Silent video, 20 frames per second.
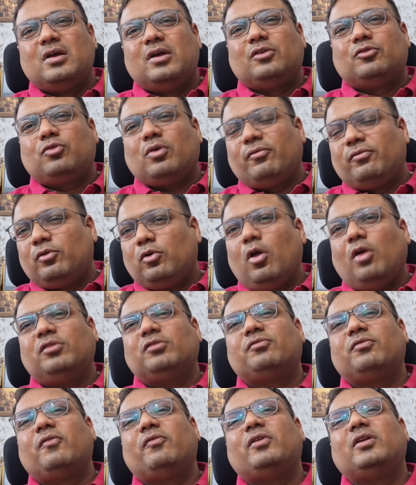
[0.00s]
So I've
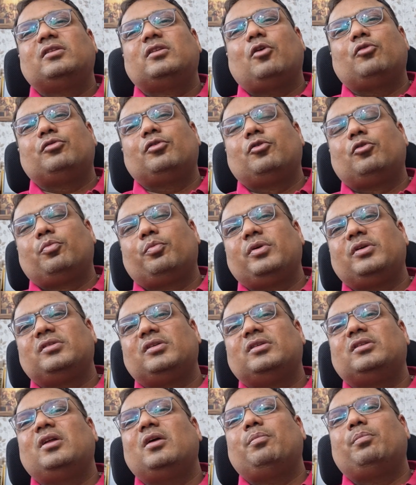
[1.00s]
lost 50,000 rupees
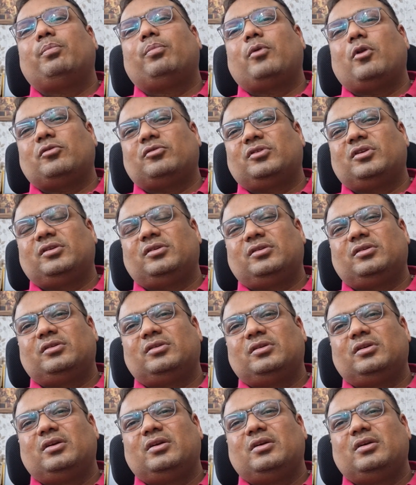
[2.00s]
in the
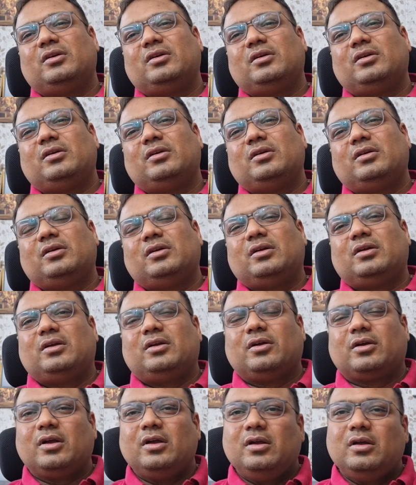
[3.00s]
process.
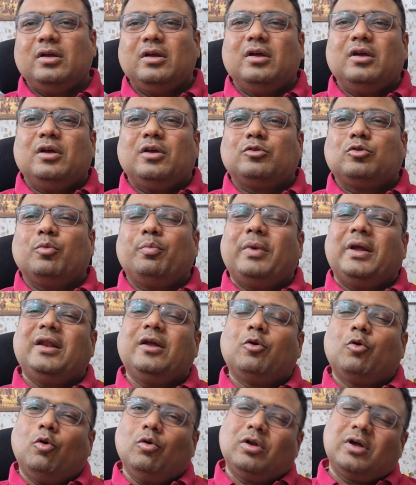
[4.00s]
Okay. So I
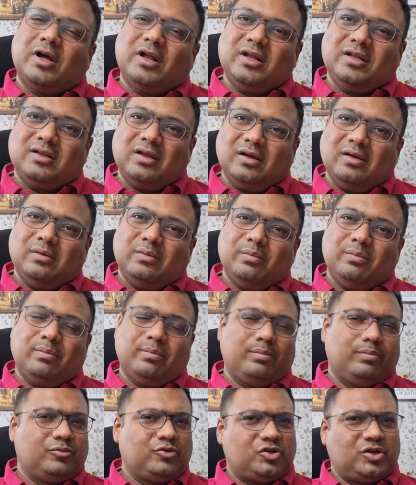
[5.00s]
bought gold. 6
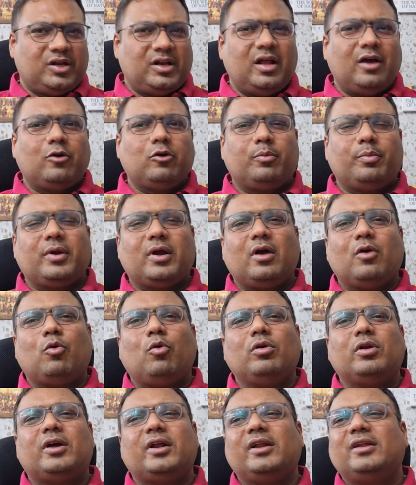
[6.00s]
lakh rupees of
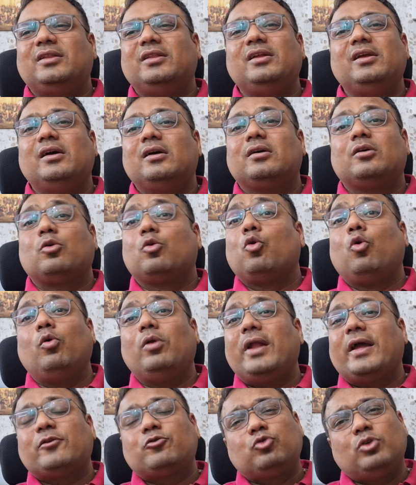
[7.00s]
gold.
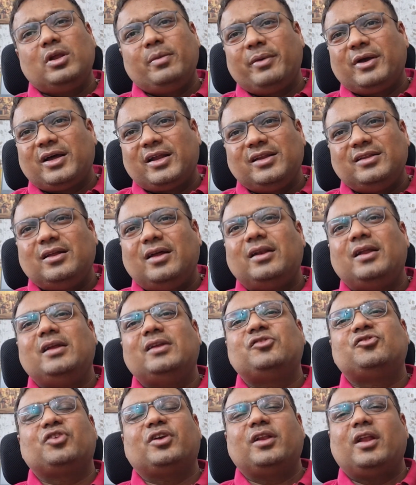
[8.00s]
Gold actually I didn't
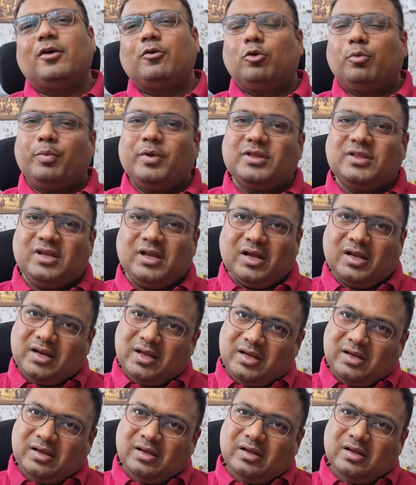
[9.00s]
buy. 6 lakh rupees I didn't
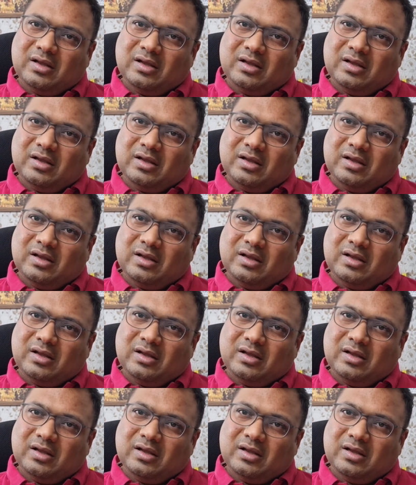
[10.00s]
give.